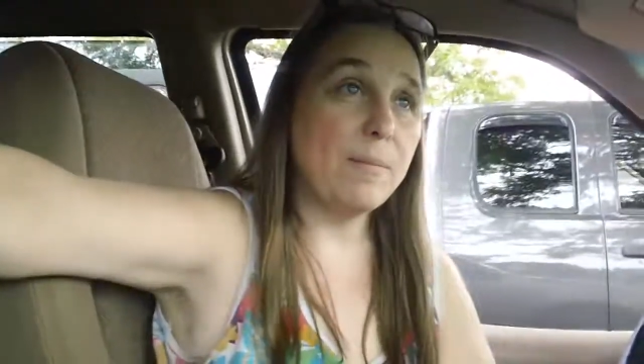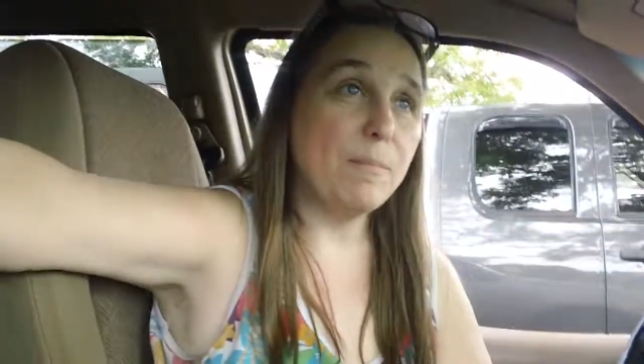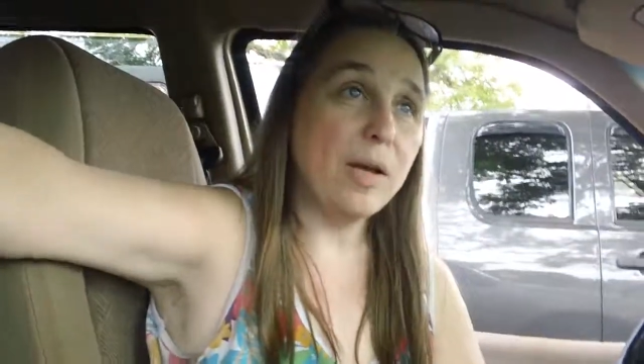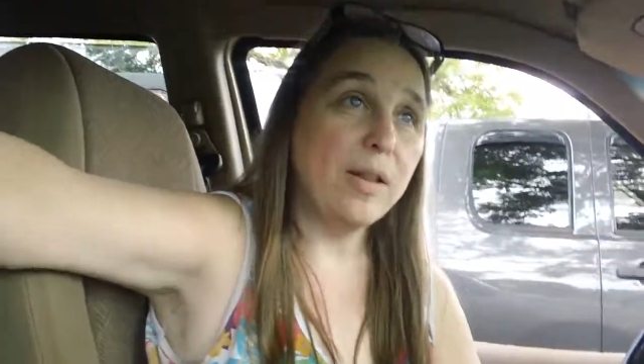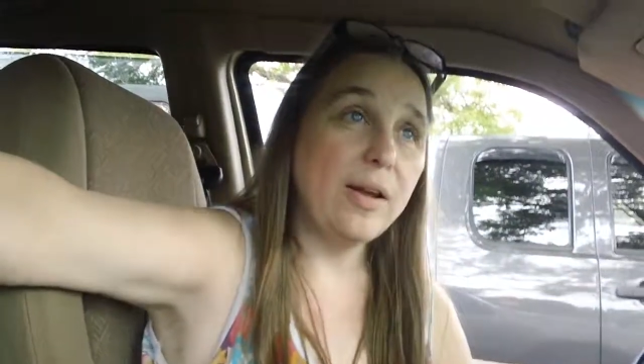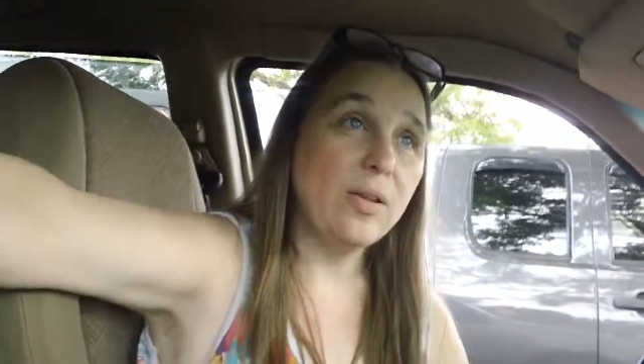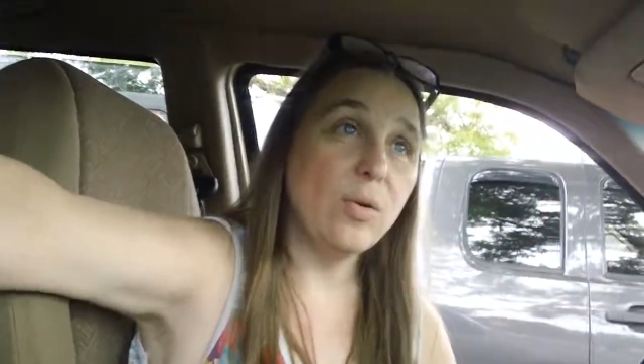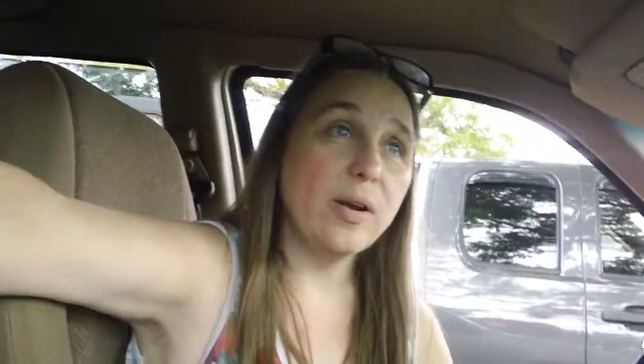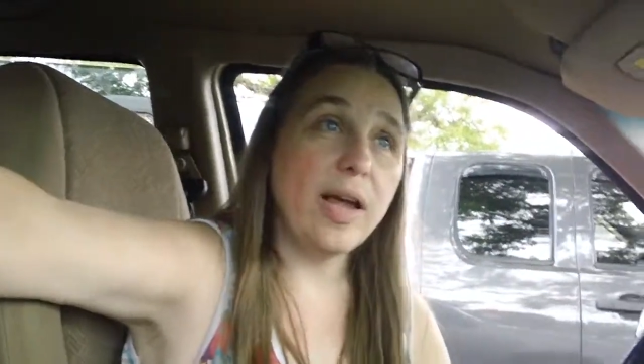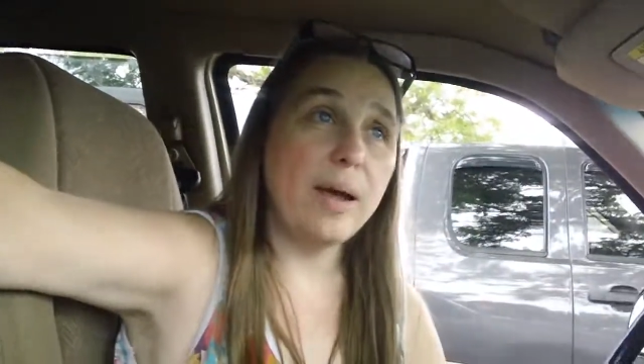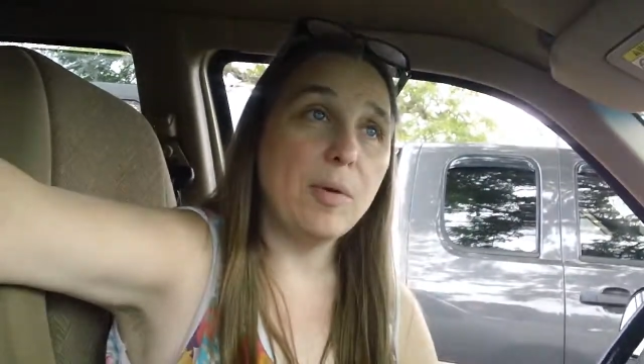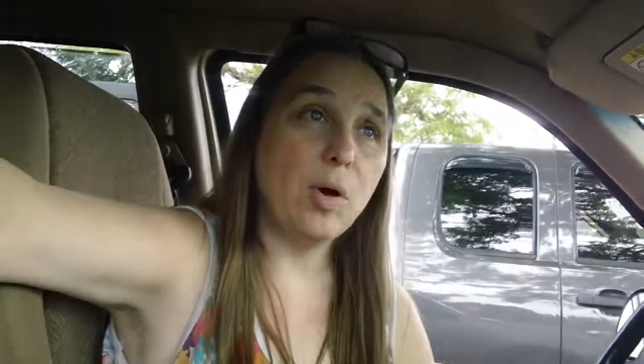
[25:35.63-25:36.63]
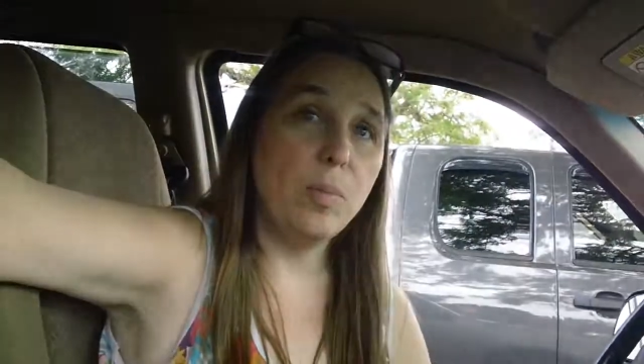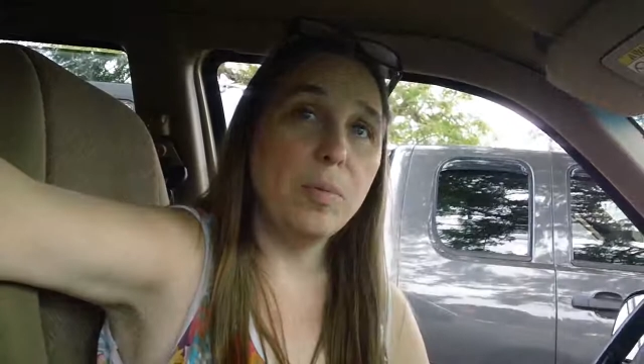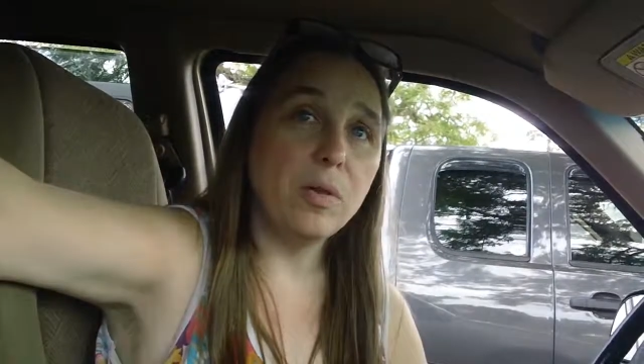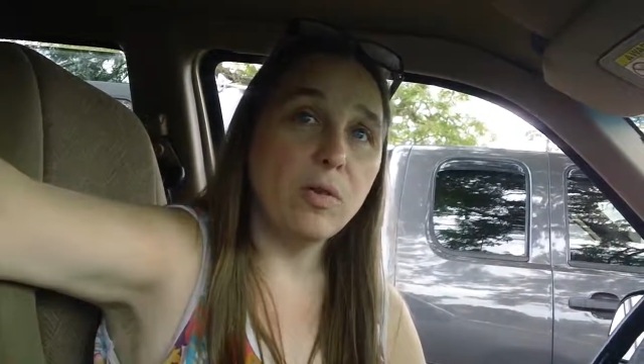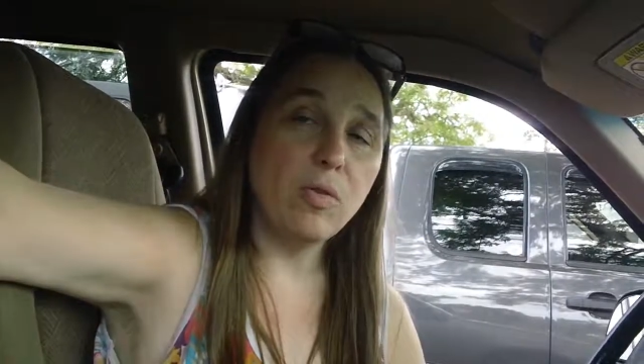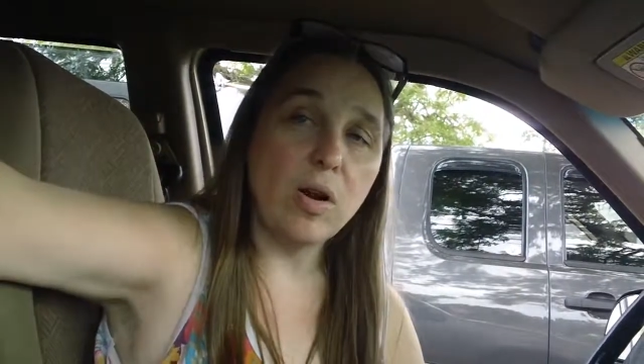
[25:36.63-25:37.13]
my landlord came and
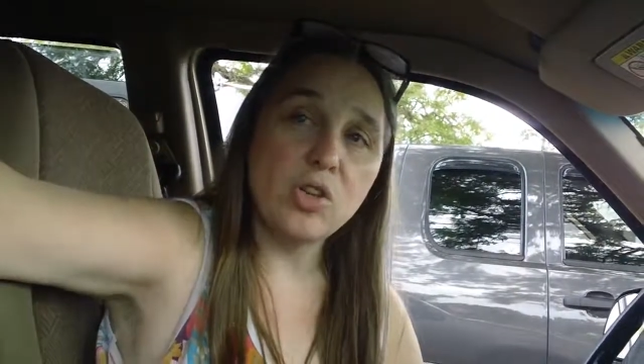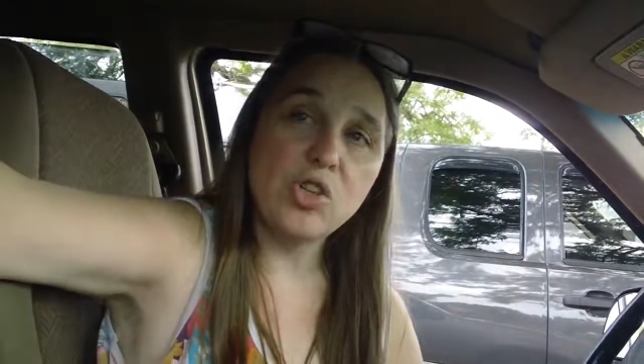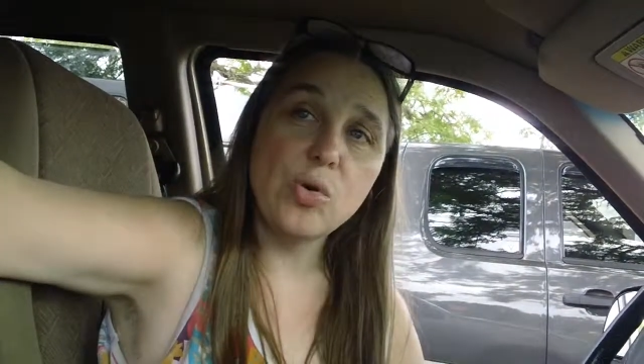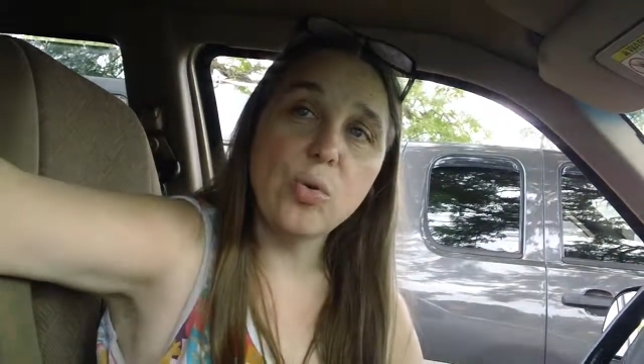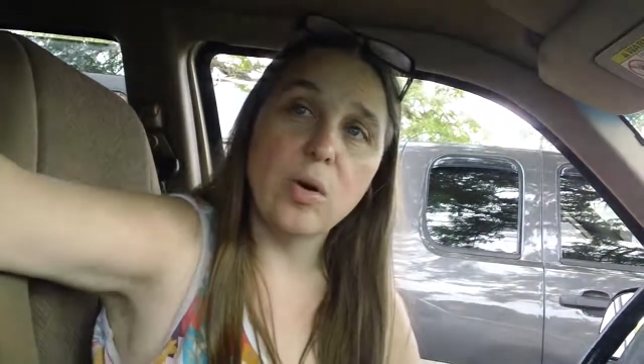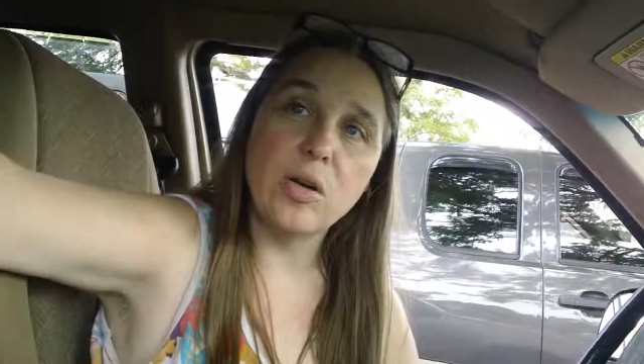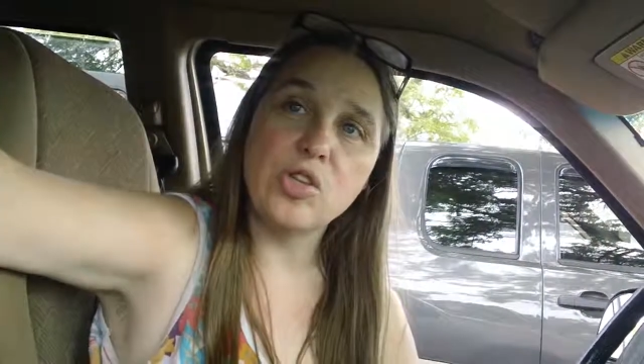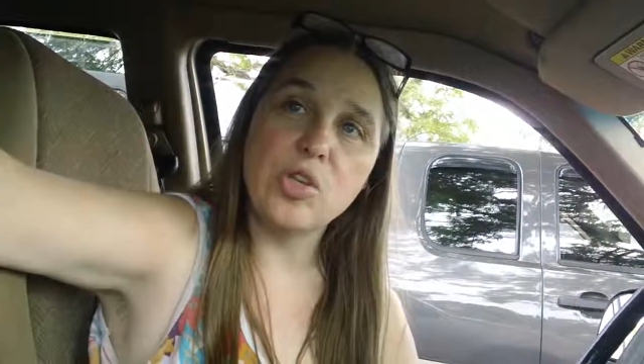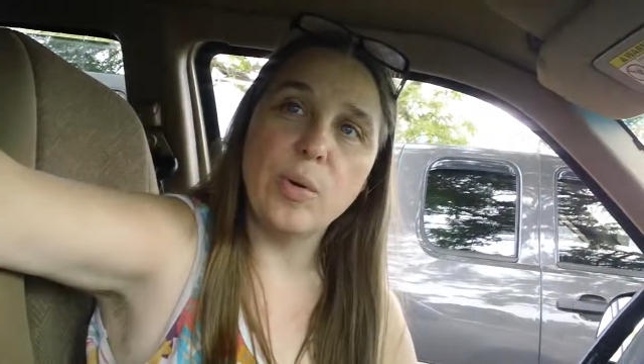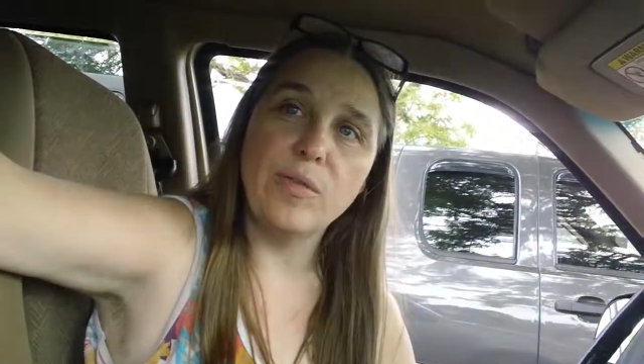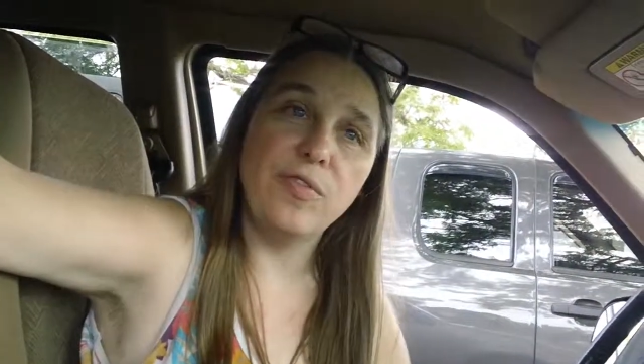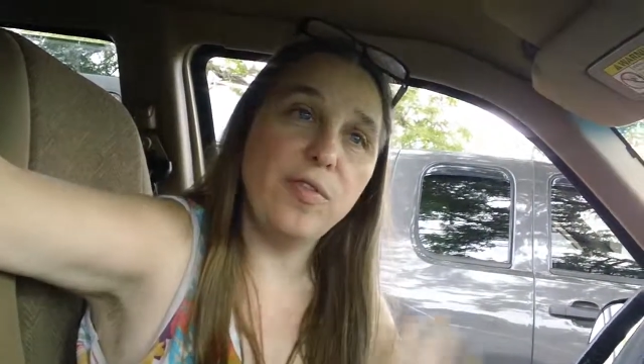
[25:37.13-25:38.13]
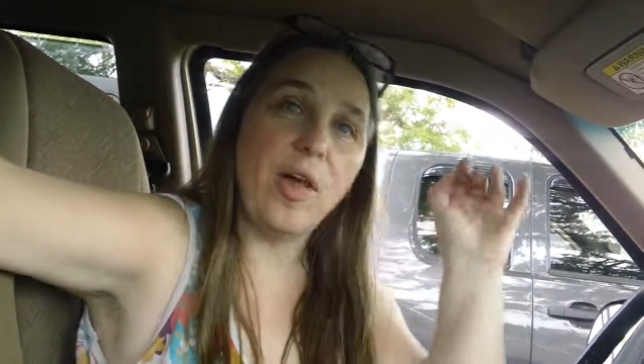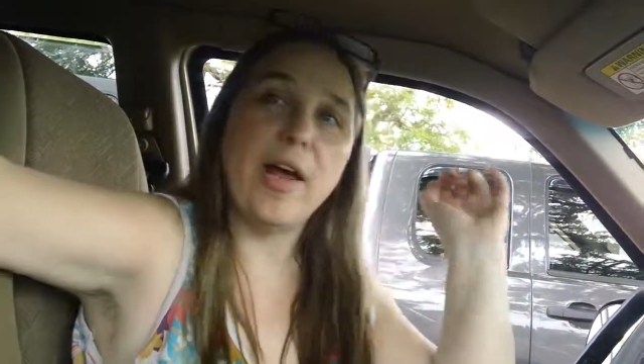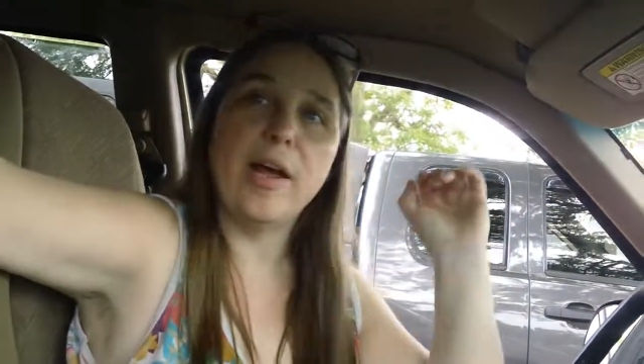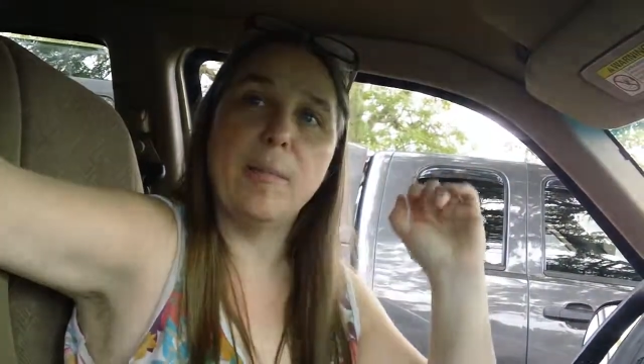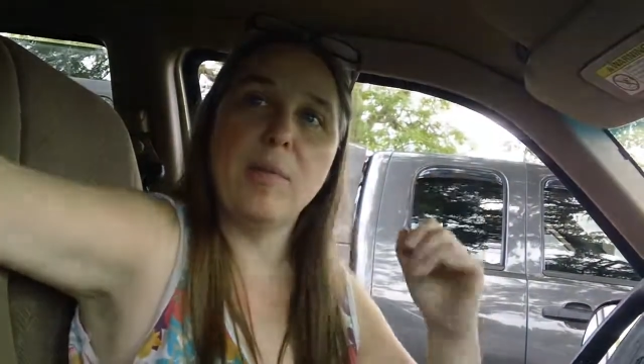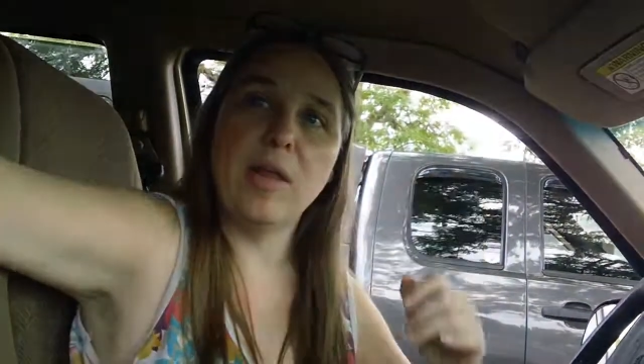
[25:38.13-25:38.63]
opened the garage door, and she went
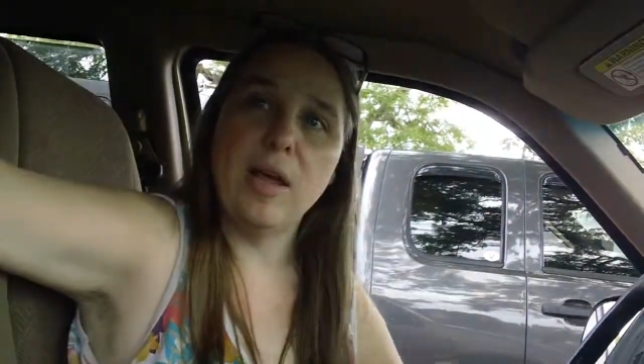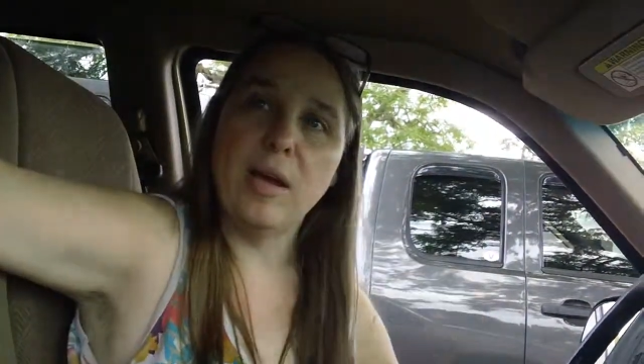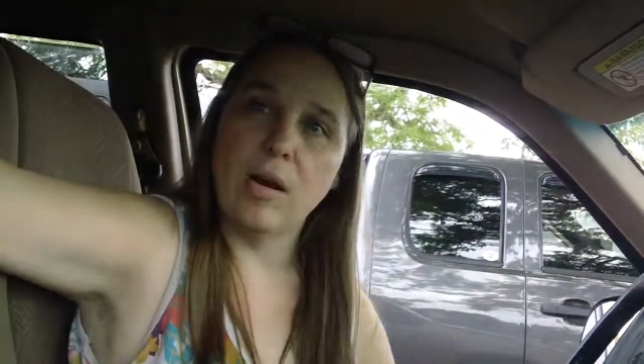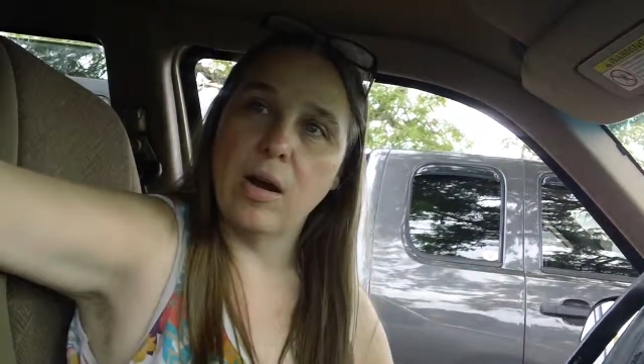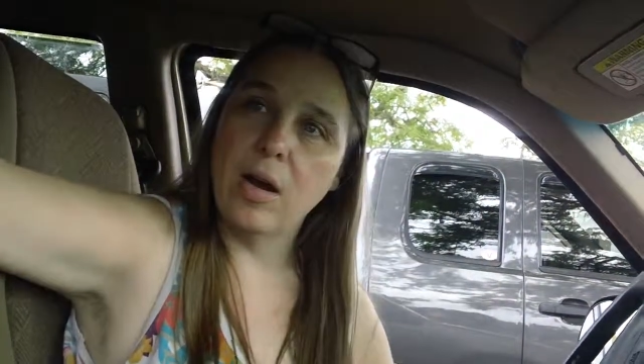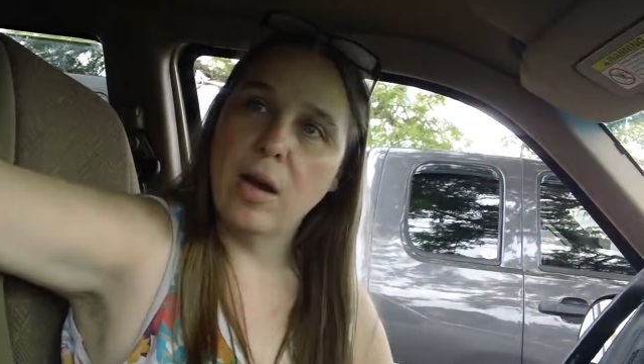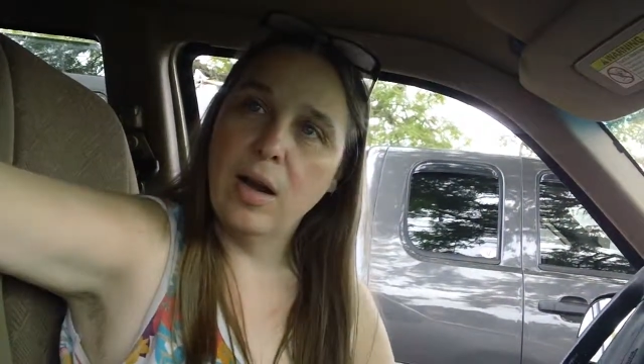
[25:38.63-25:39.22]
flying up in the air